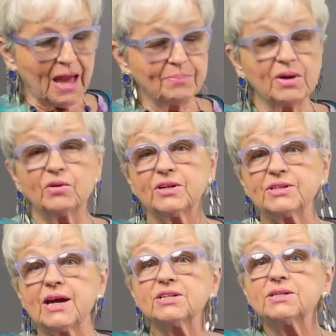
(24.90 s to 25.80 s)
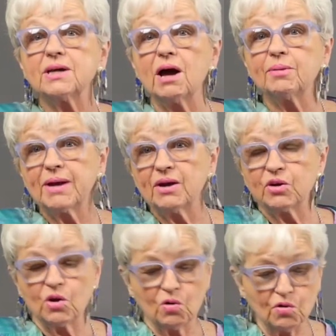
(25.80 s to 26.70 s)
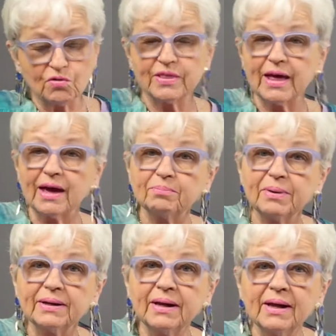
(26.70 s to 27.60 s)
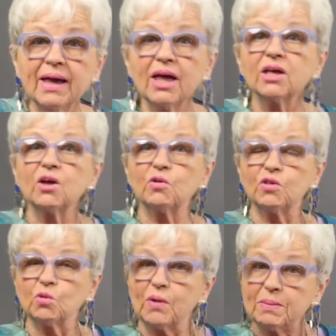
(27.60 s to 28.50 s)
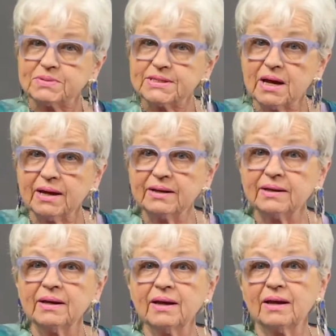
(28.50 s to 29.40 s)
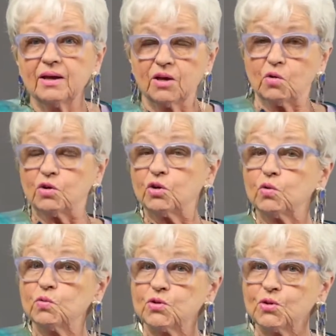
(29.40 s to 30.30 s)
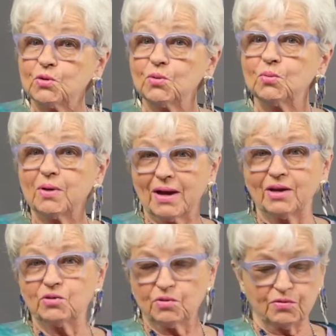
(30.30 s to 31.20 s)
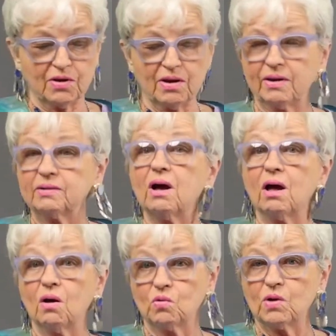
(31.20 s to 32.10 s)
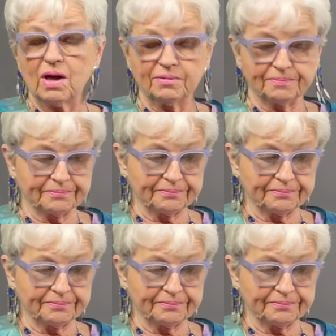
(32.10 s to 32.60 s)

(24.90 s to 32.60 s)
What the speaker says: I'm not going to take time now to go over that, but go to the website, go to YouTube, and you'll find a whole lot.